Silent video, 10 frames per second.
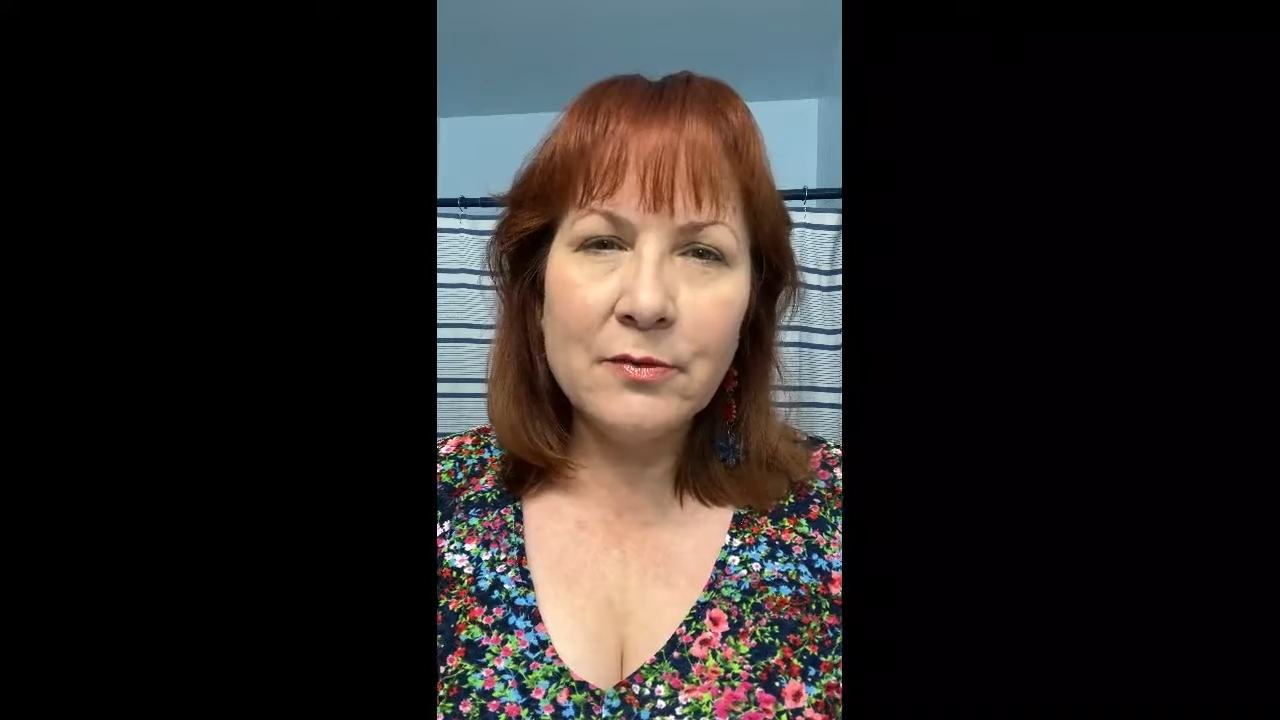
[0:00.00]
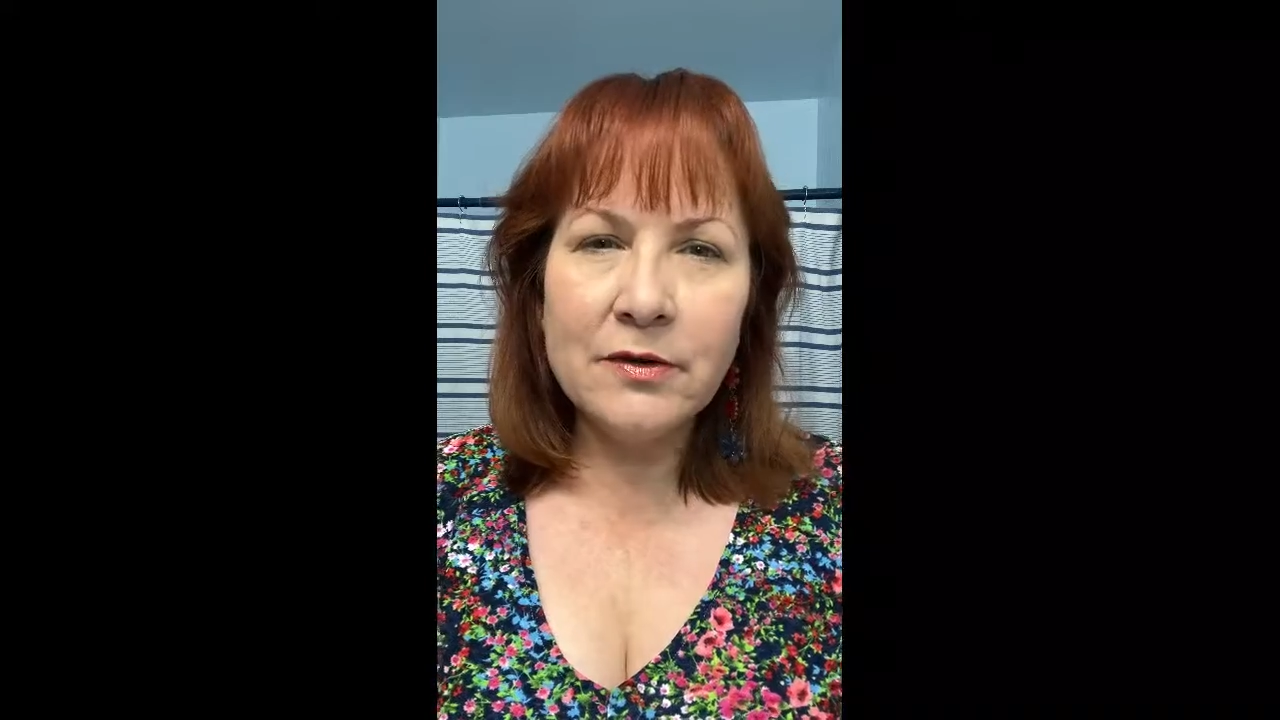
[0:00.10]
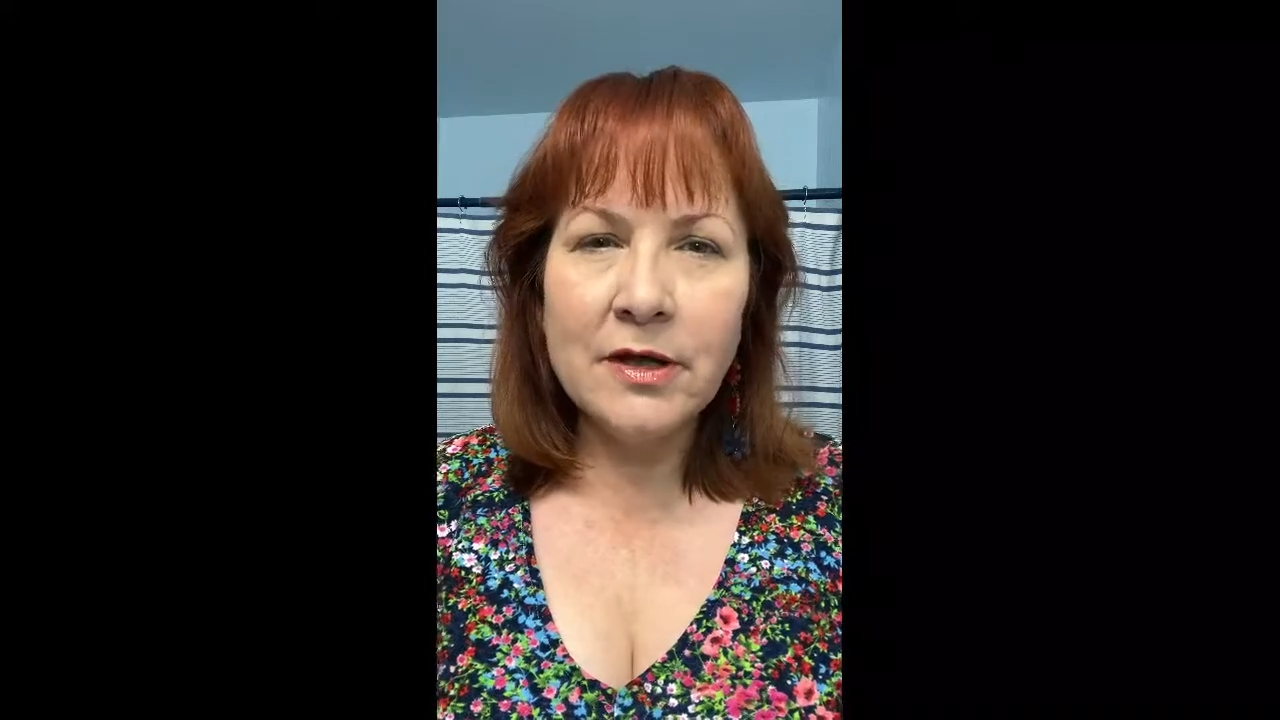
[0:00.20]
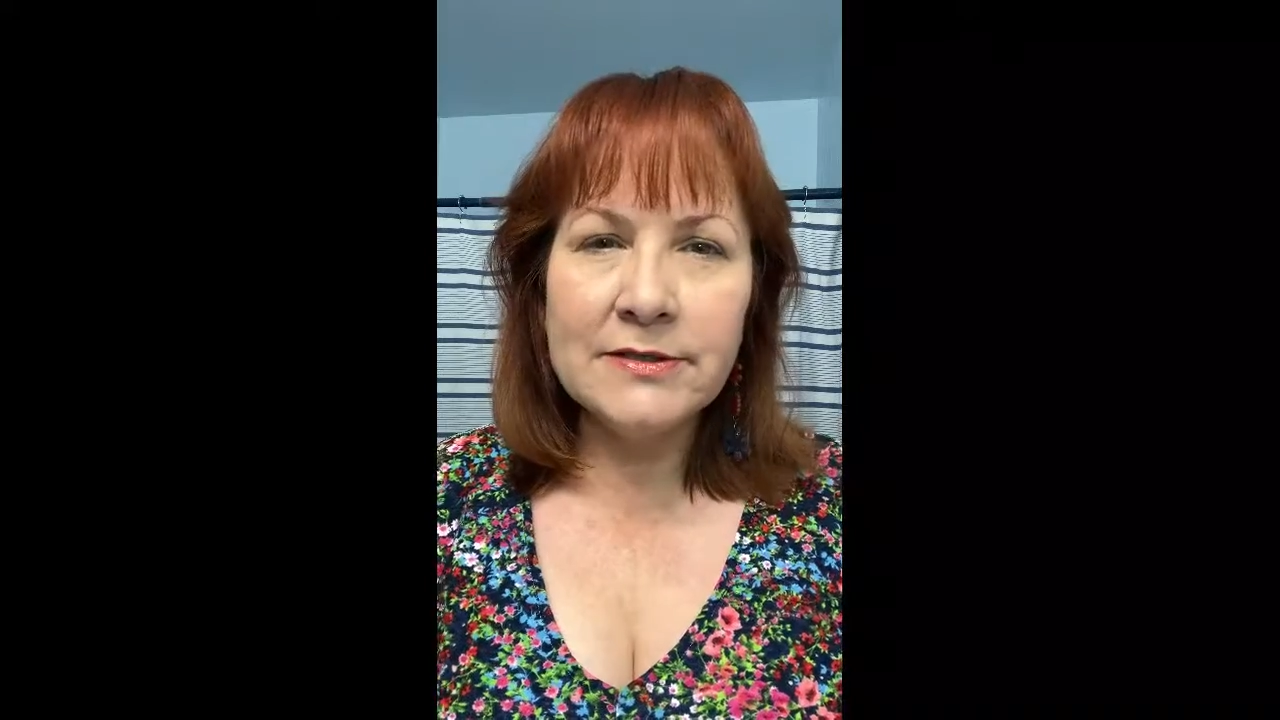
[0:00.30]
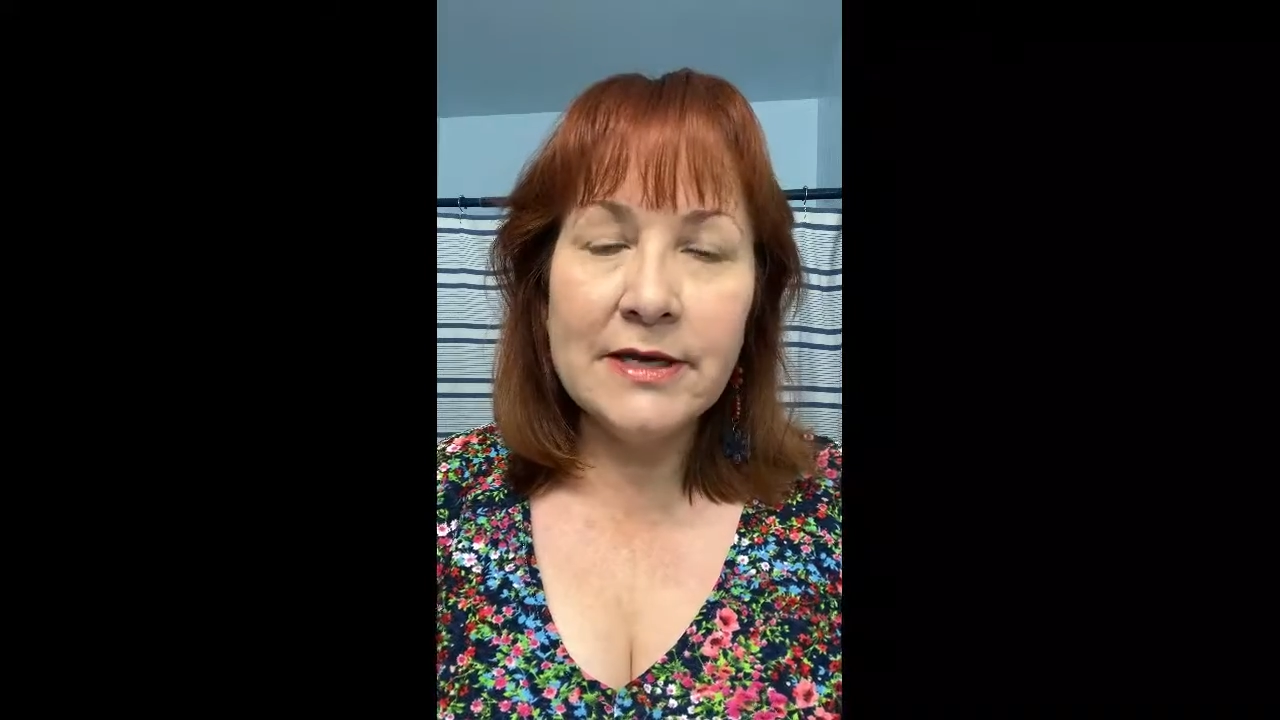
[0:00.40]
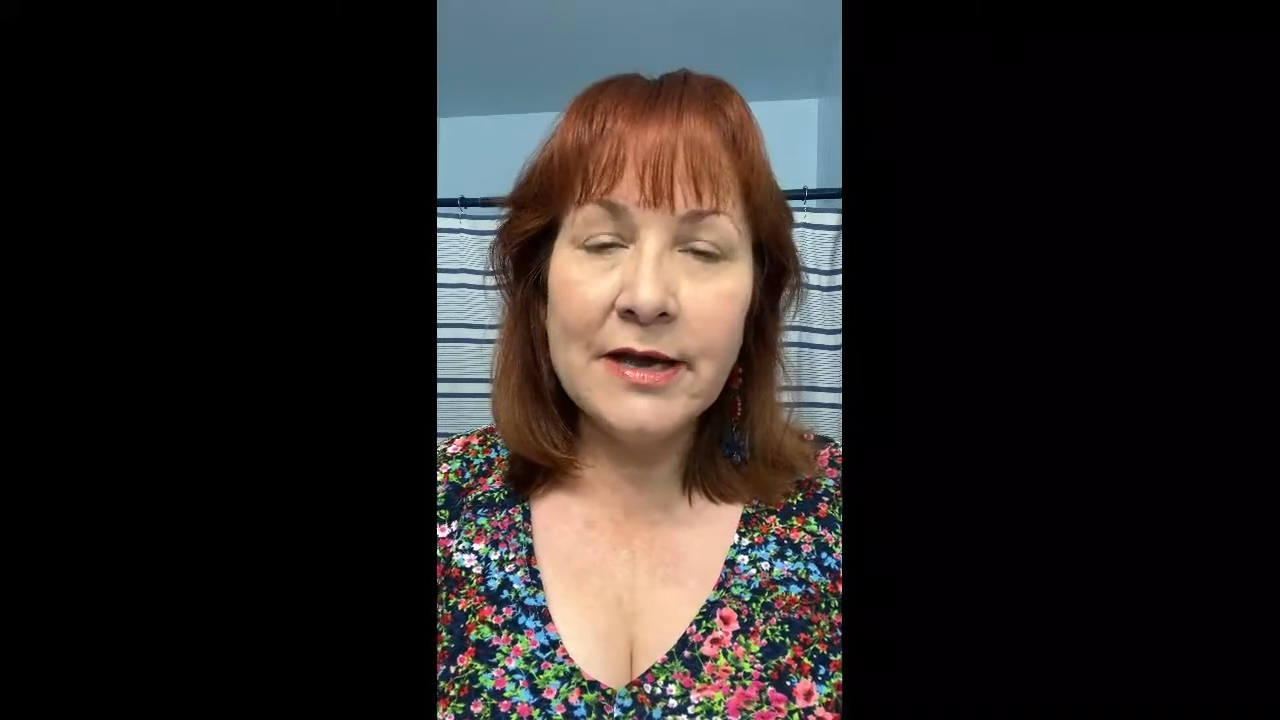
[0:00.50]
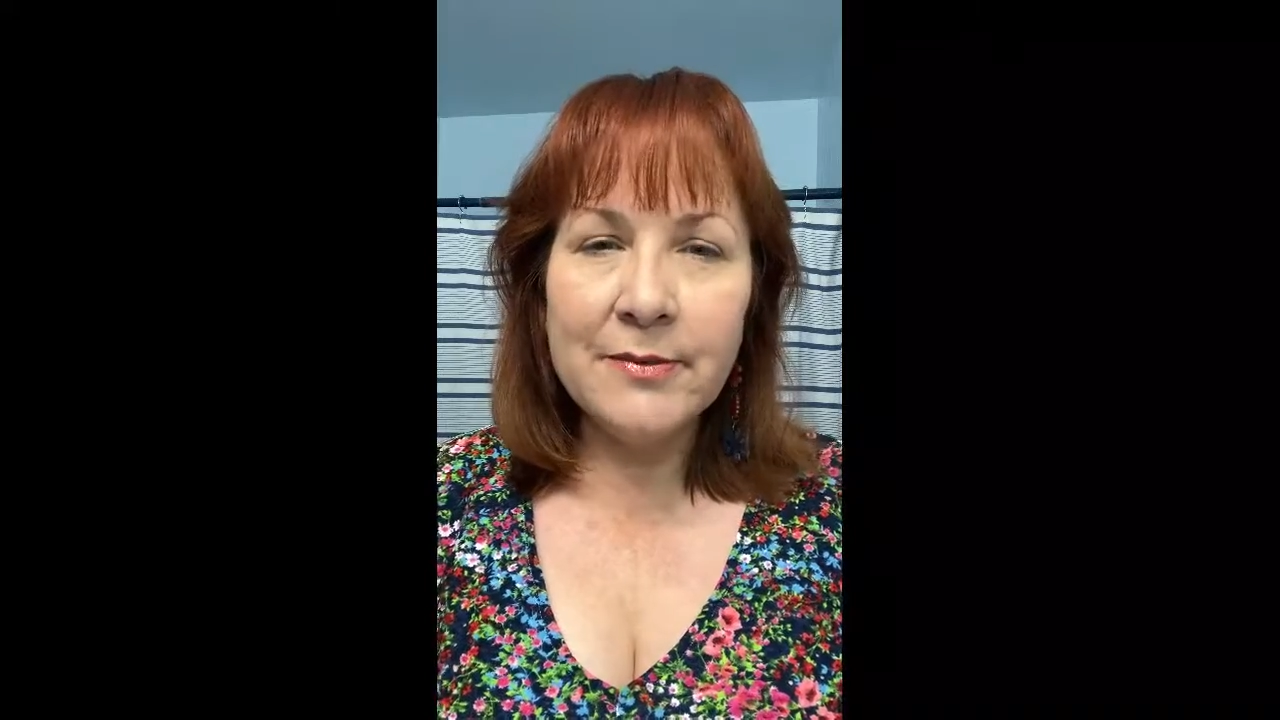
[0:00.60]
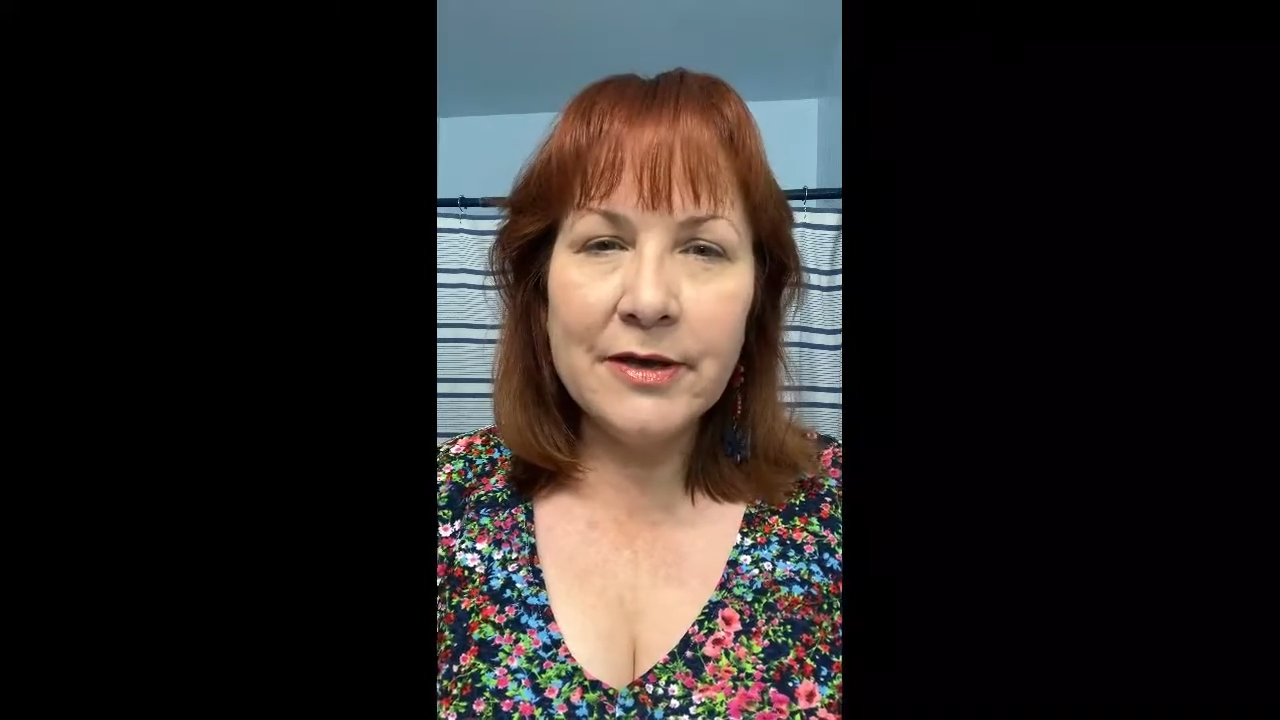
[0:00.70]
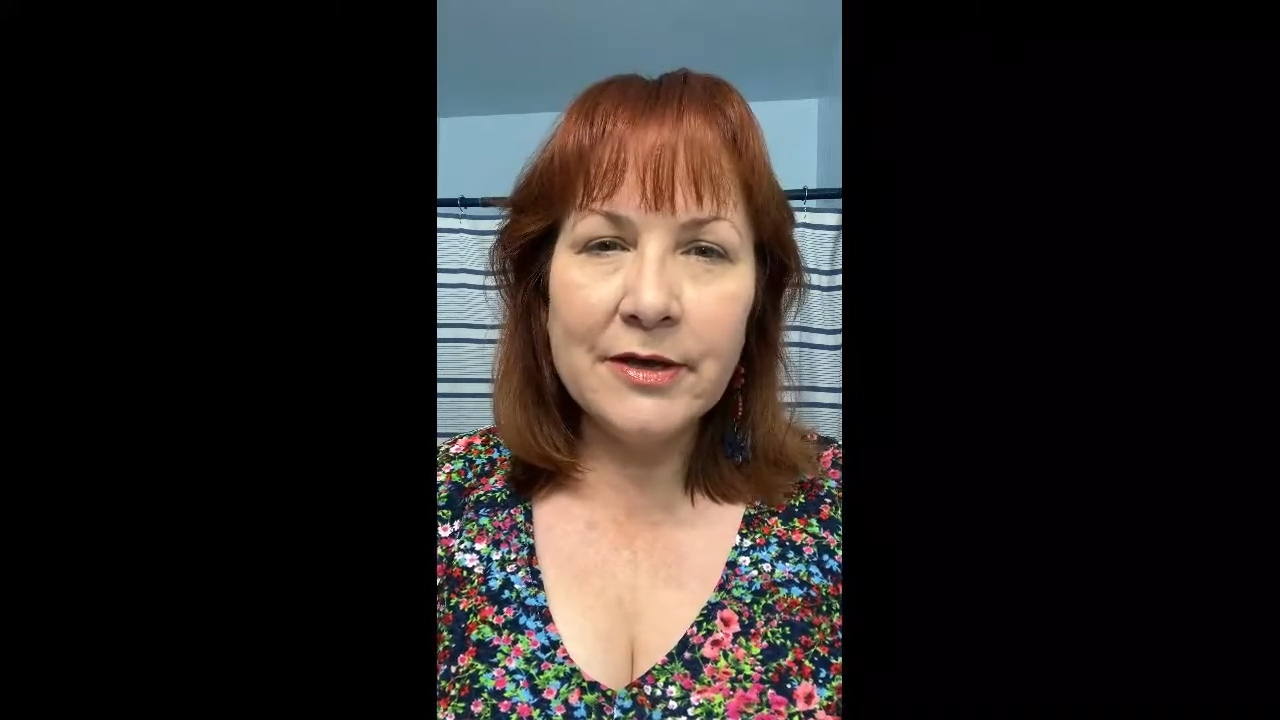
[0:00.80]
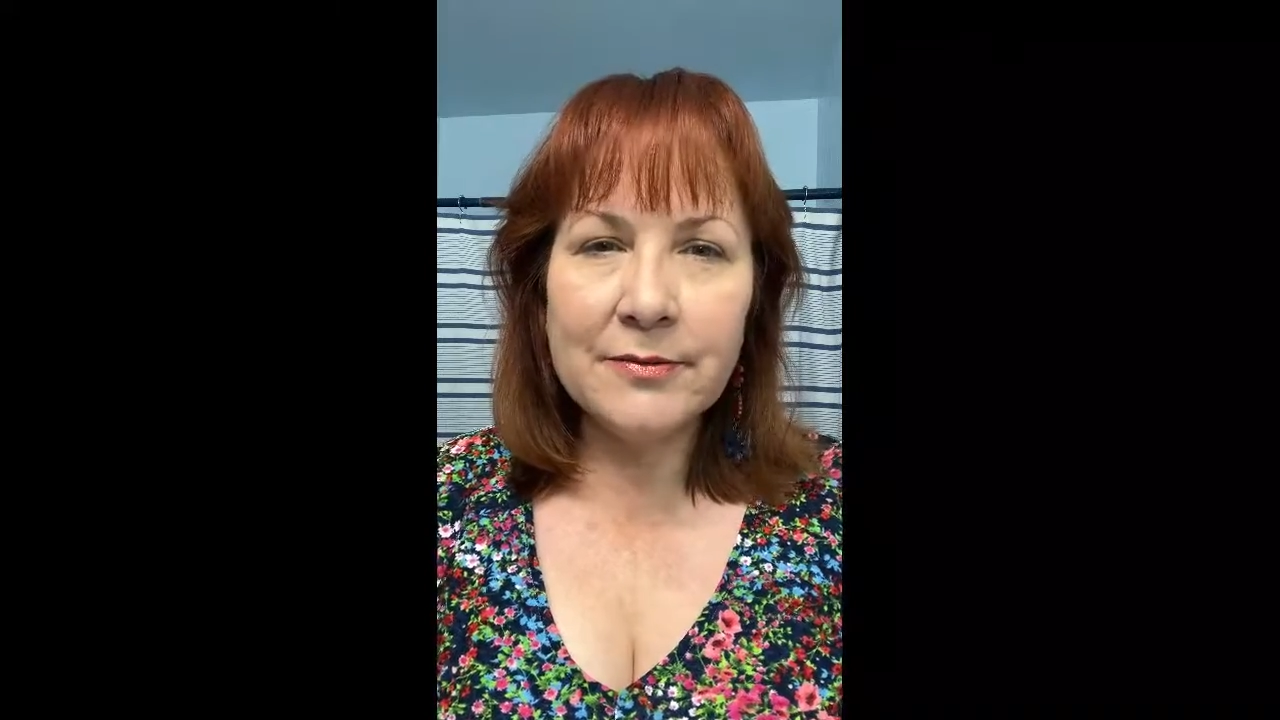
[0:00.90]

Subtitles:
with lots of eye makeup,